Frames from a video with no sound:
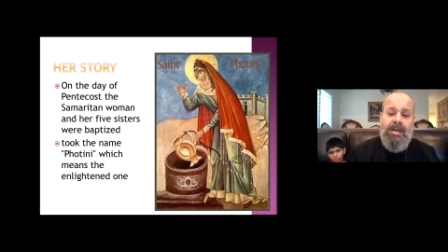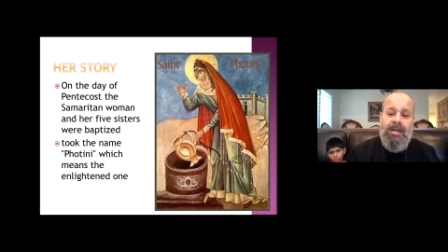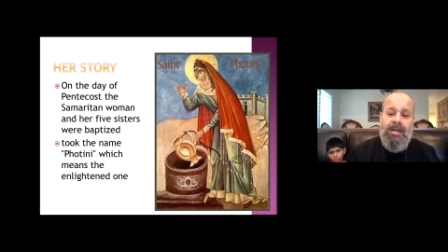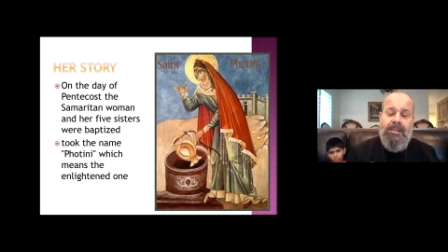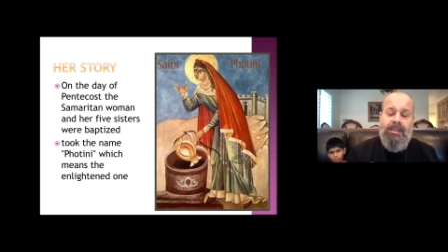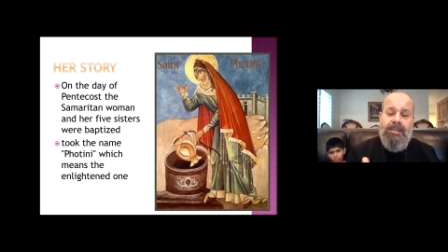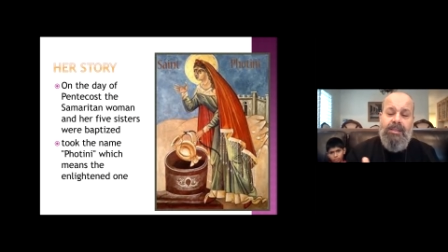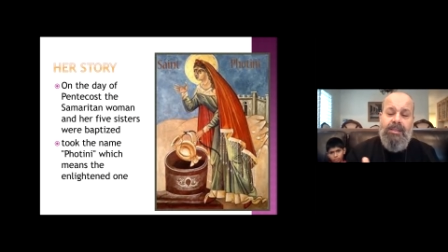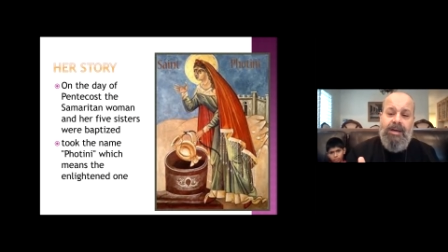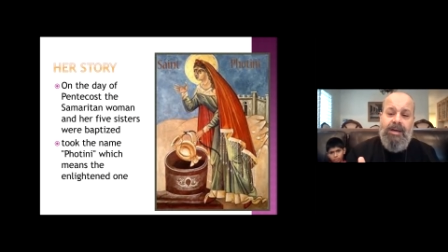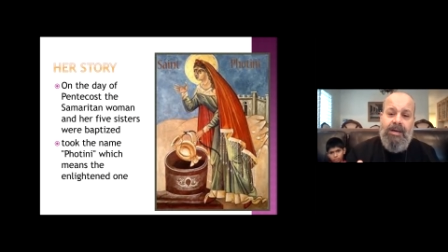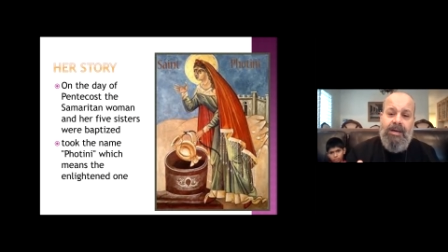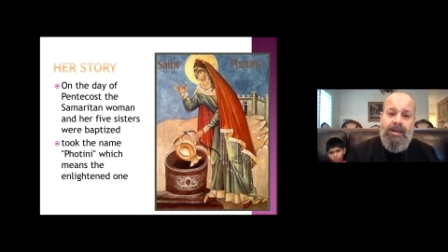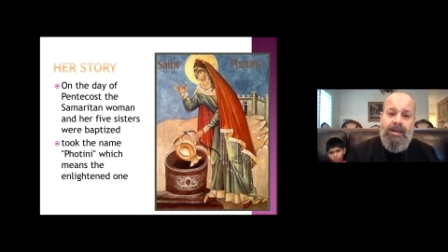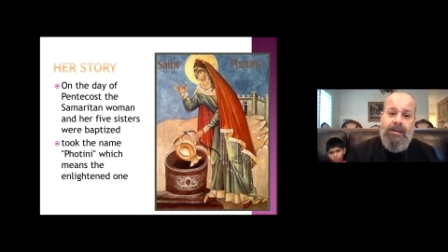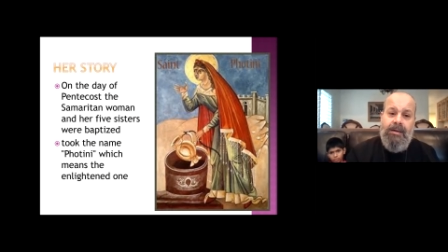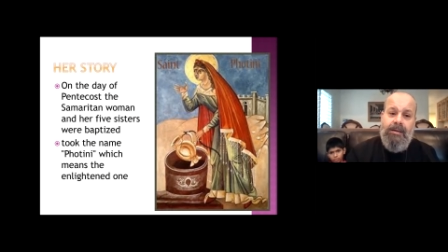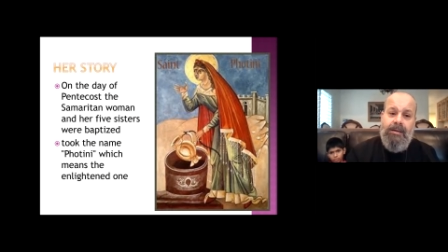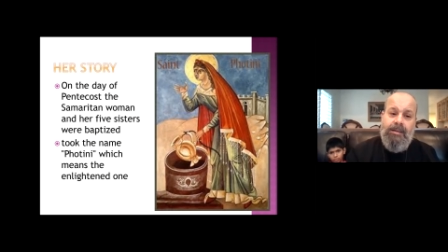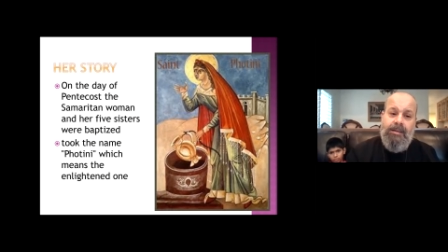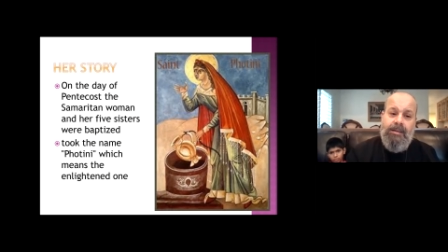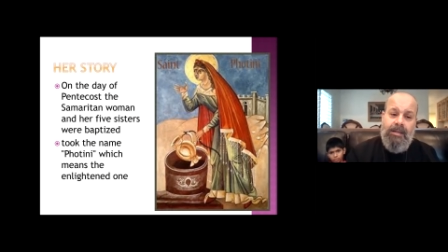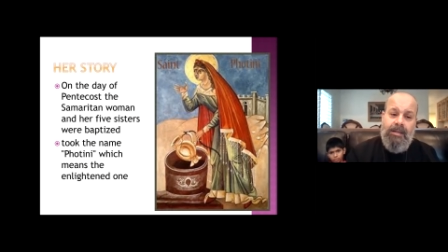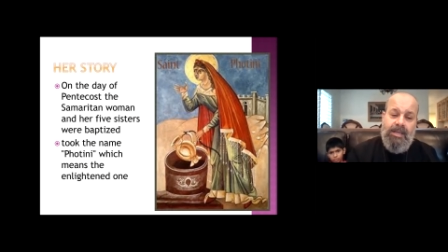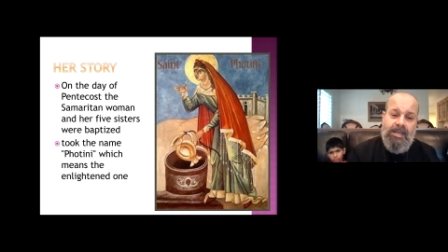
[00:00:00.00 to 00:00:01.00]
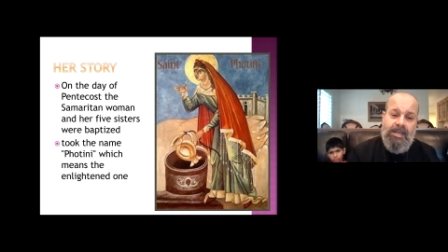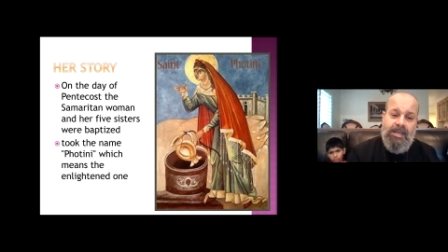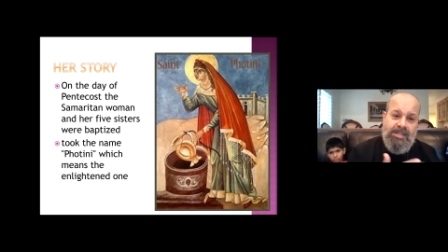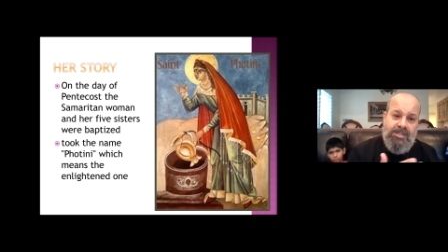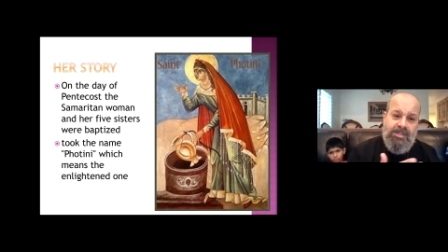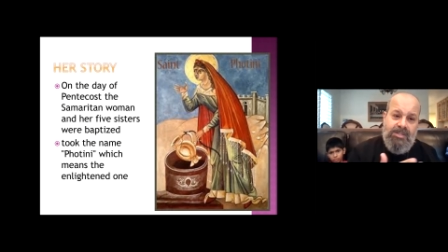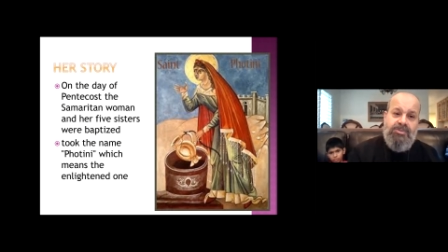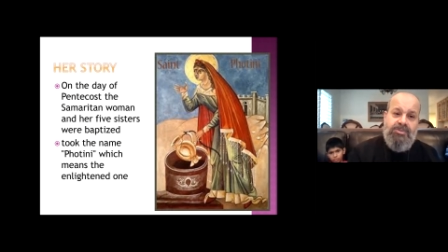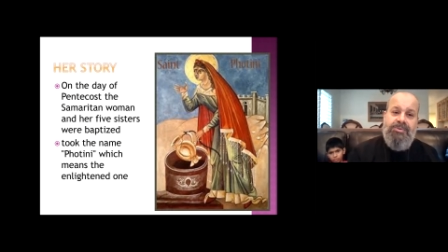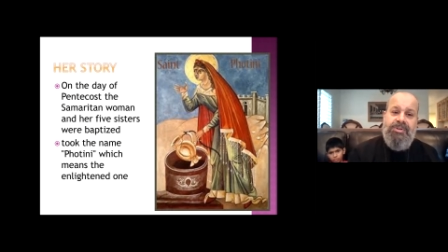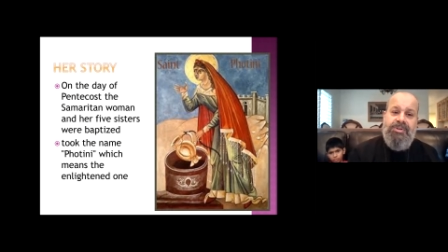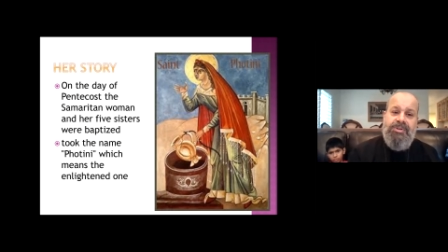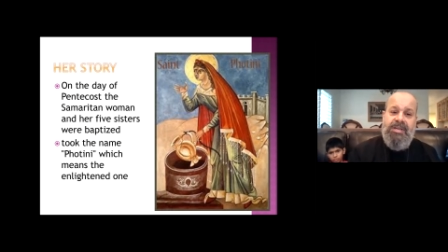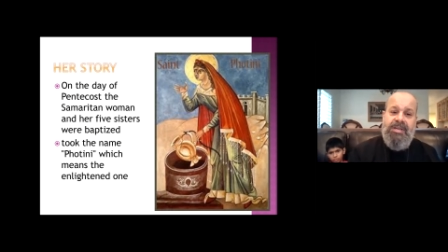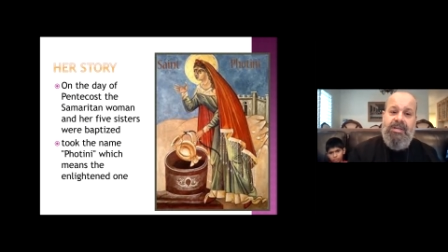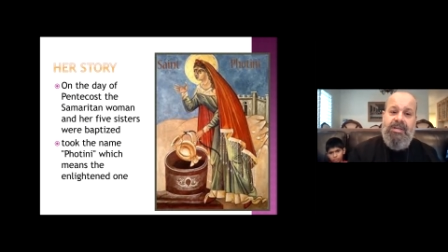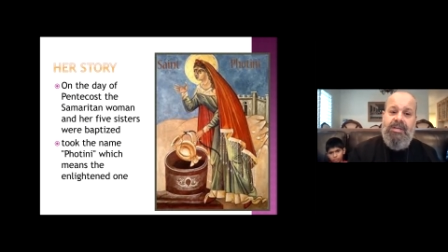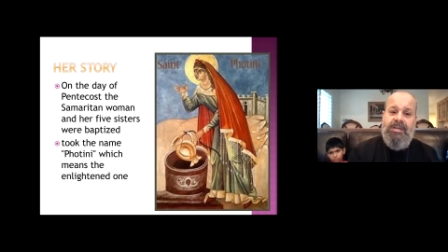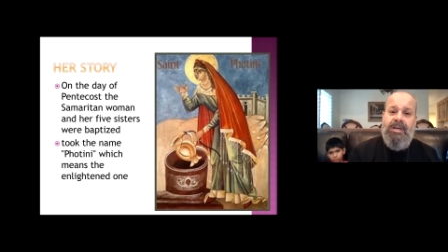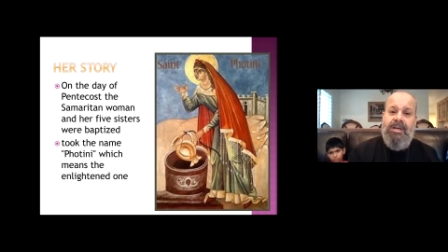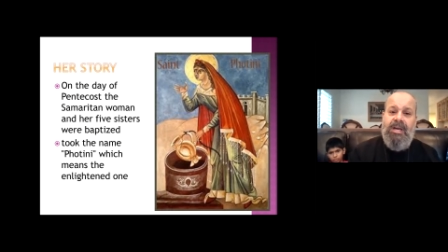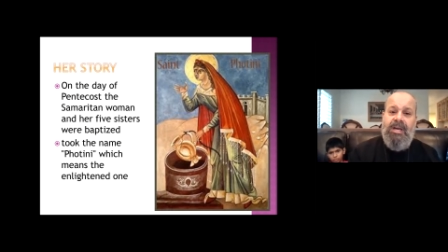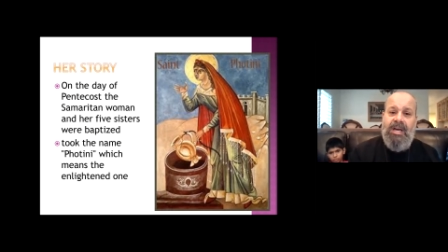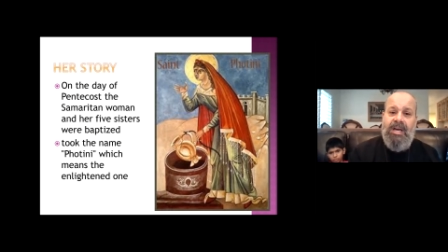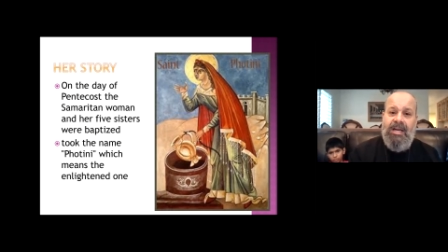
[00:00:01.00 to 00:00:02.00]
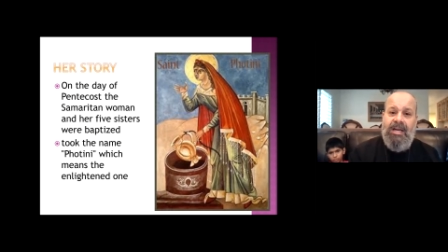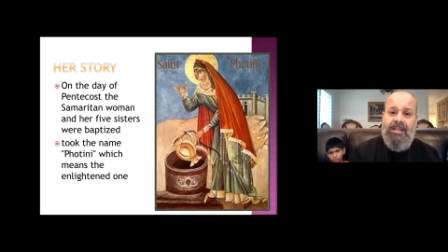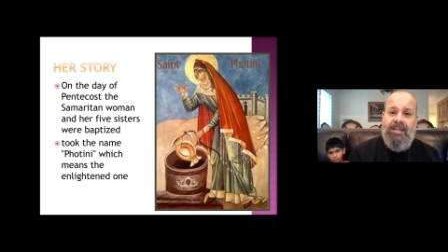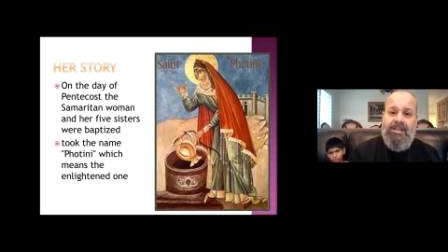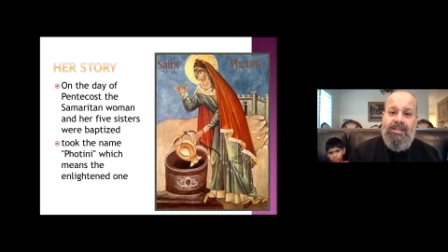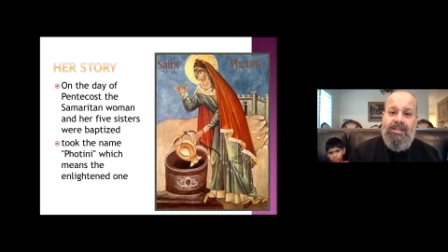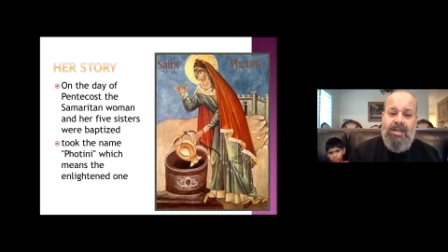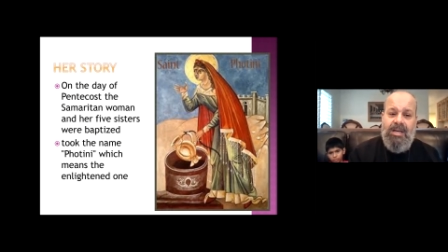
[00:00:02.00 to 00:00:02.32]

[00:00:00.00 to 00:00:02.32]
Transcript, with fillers: The history uh,